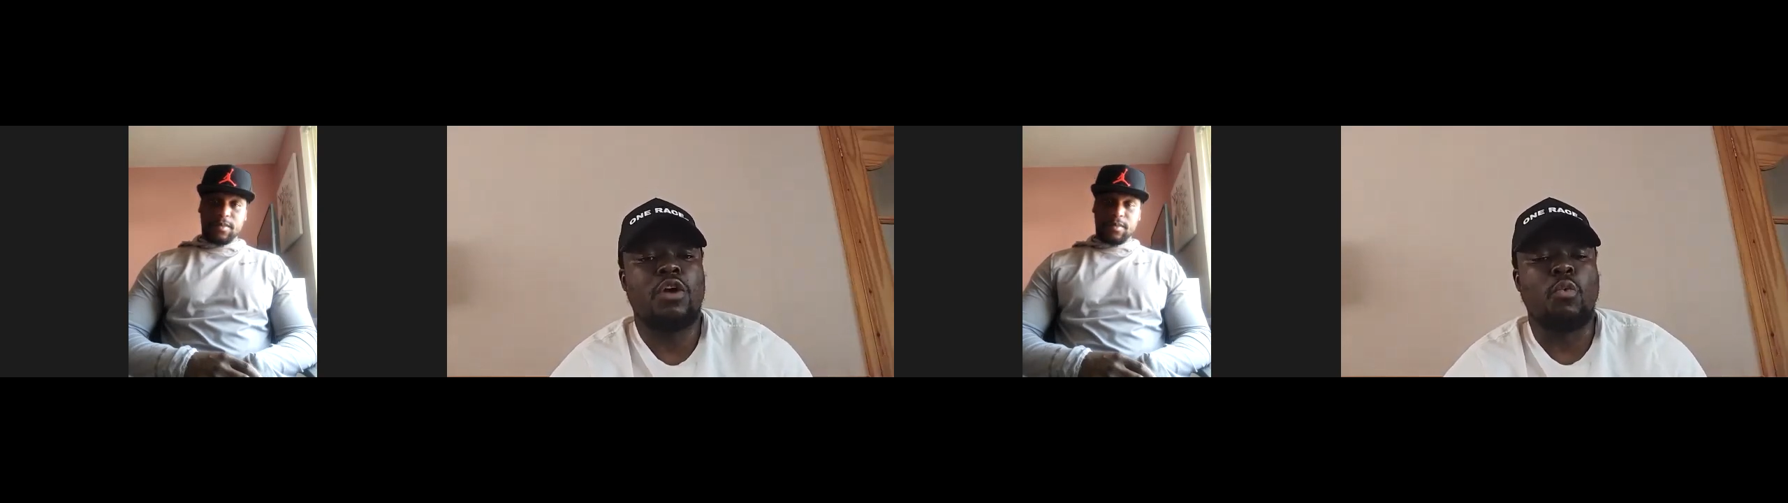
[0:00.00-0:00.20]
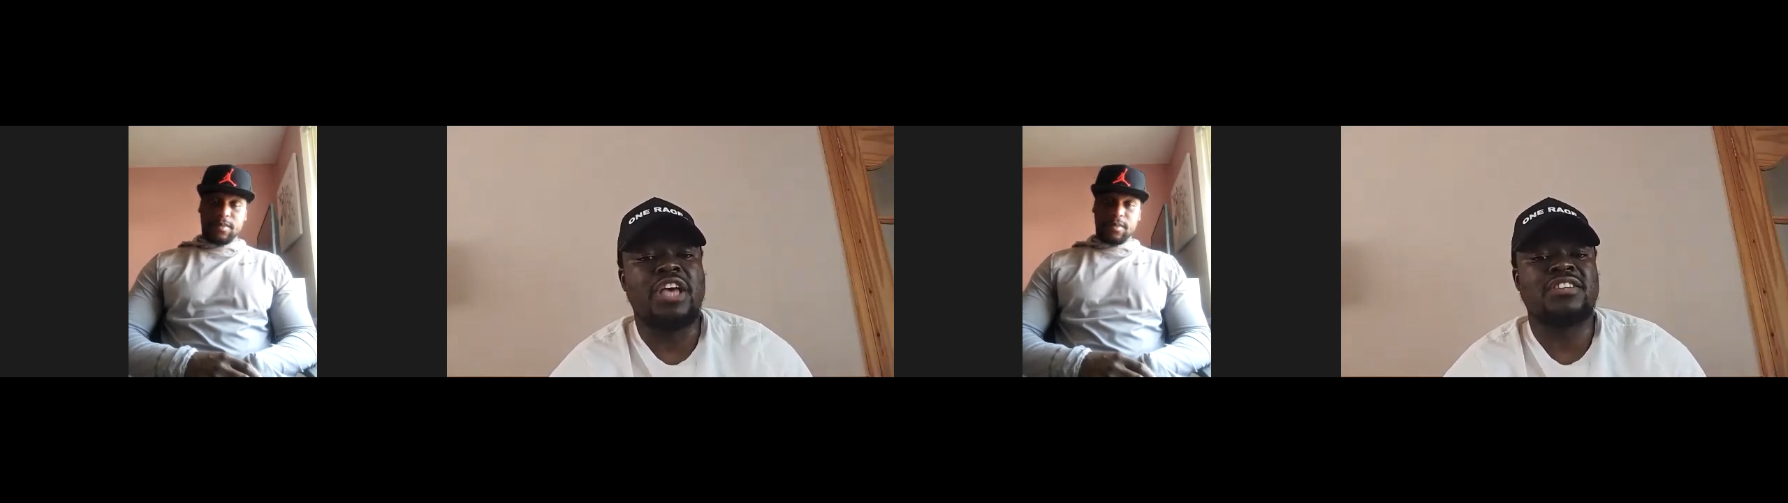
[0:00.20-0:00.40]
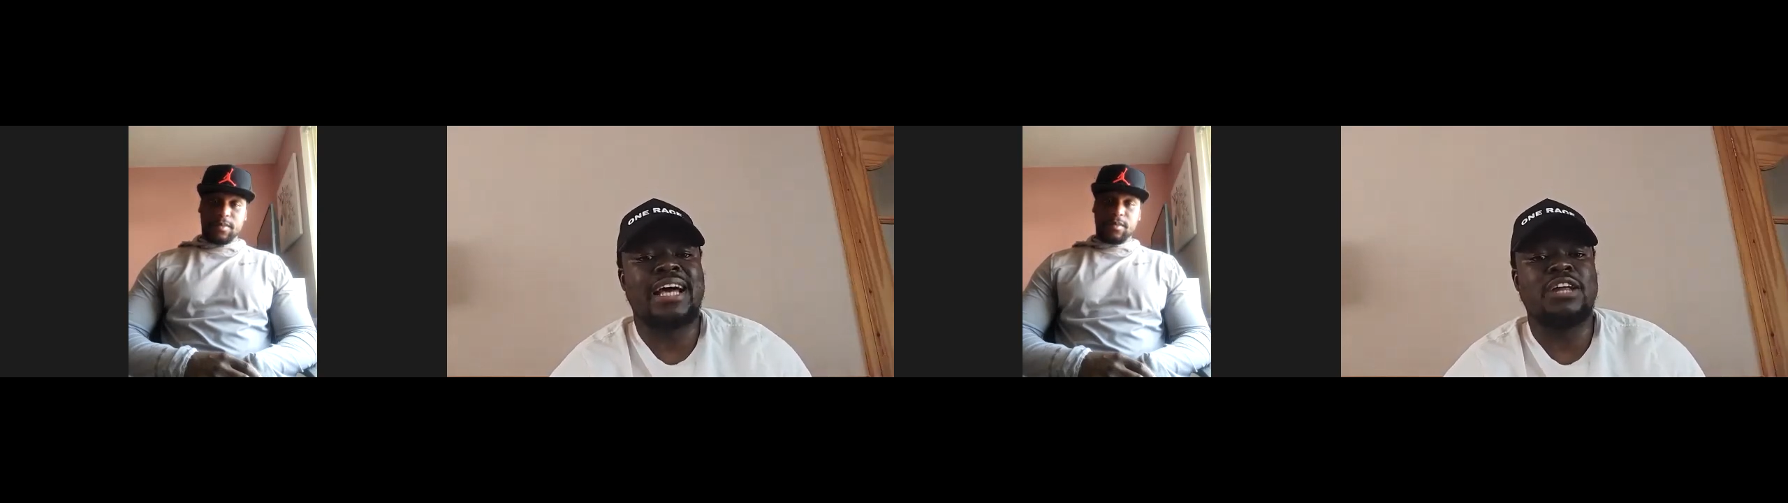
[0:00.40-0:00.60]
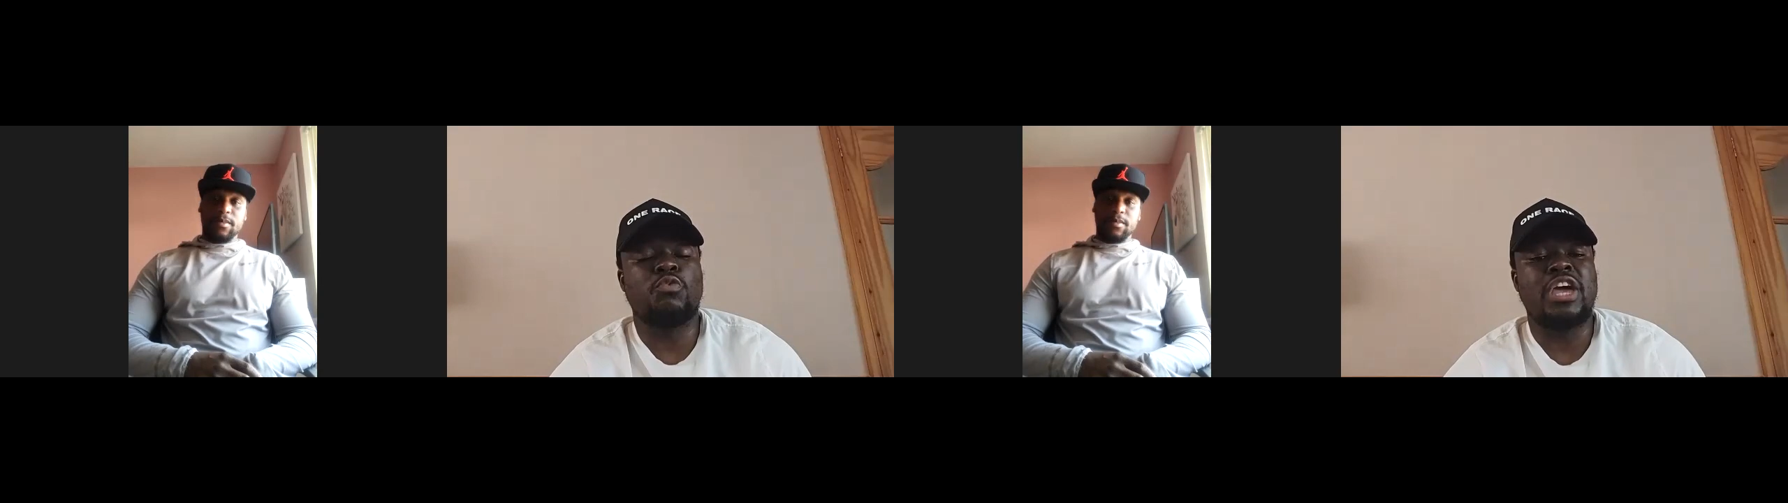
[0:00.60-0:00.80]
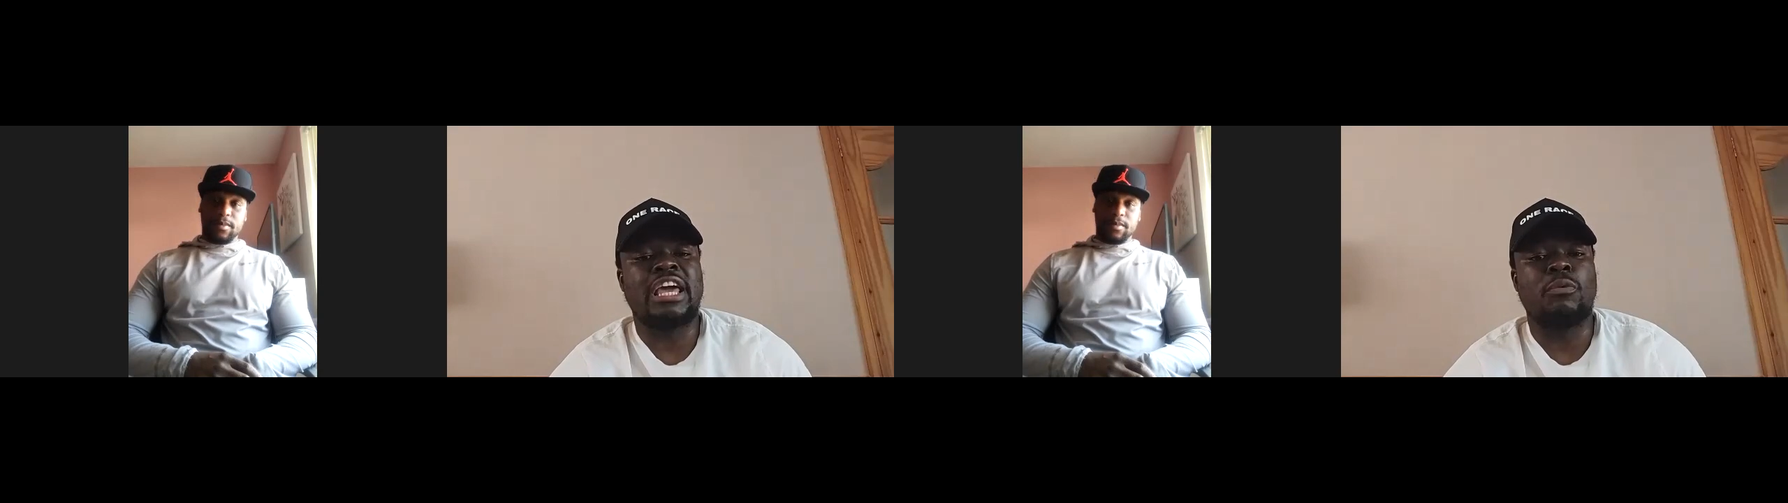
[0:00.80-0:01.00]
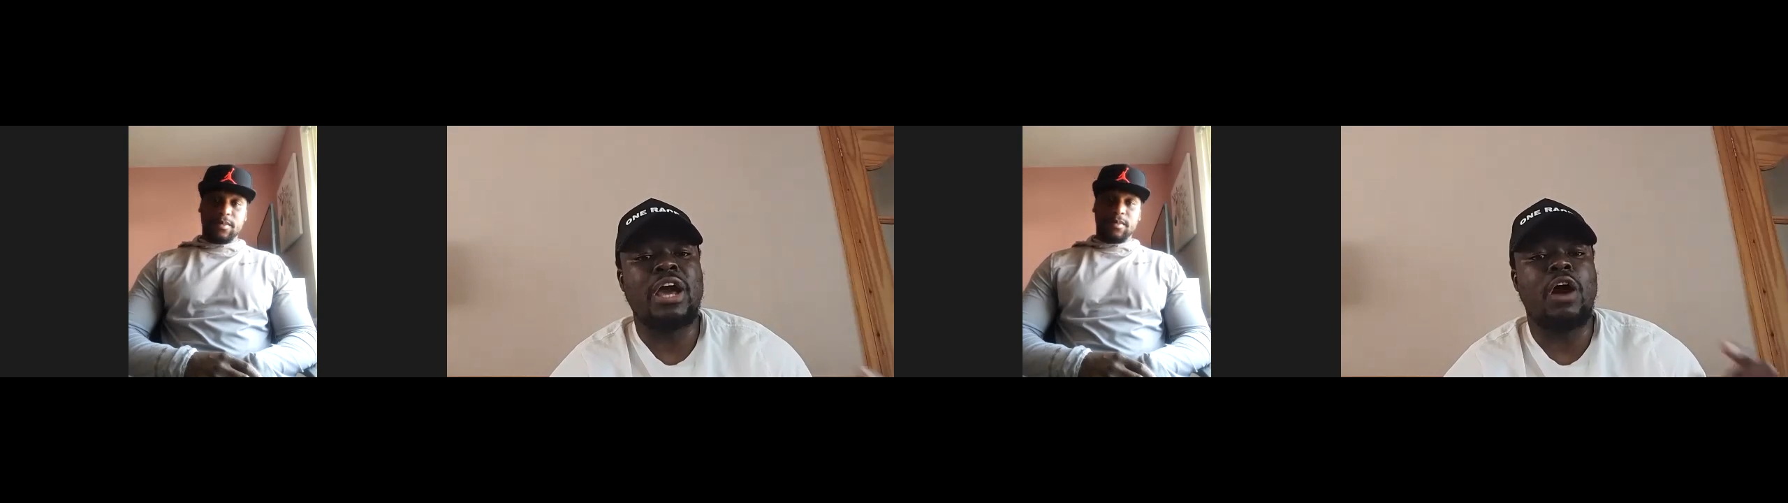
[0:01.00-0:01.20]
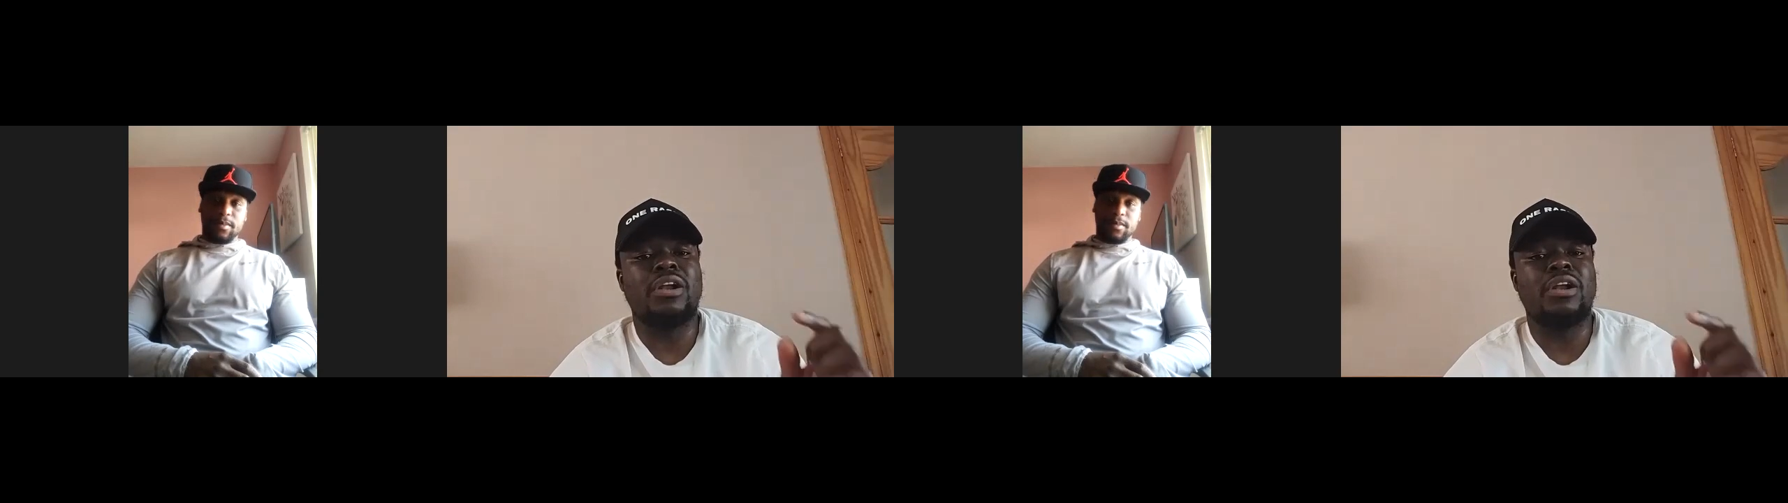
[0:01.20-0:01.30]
We are